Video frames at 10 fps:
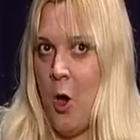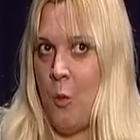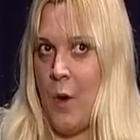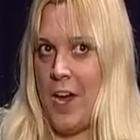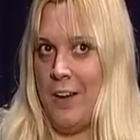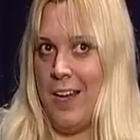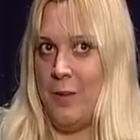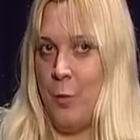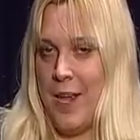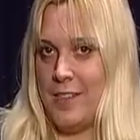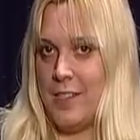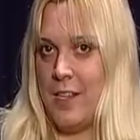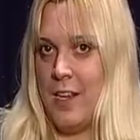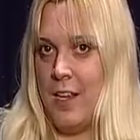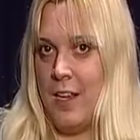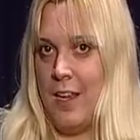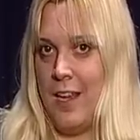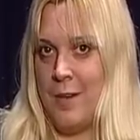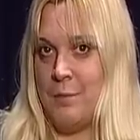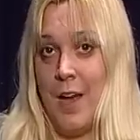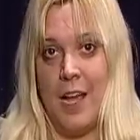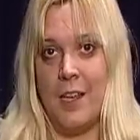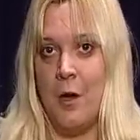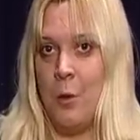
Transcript: where it went in my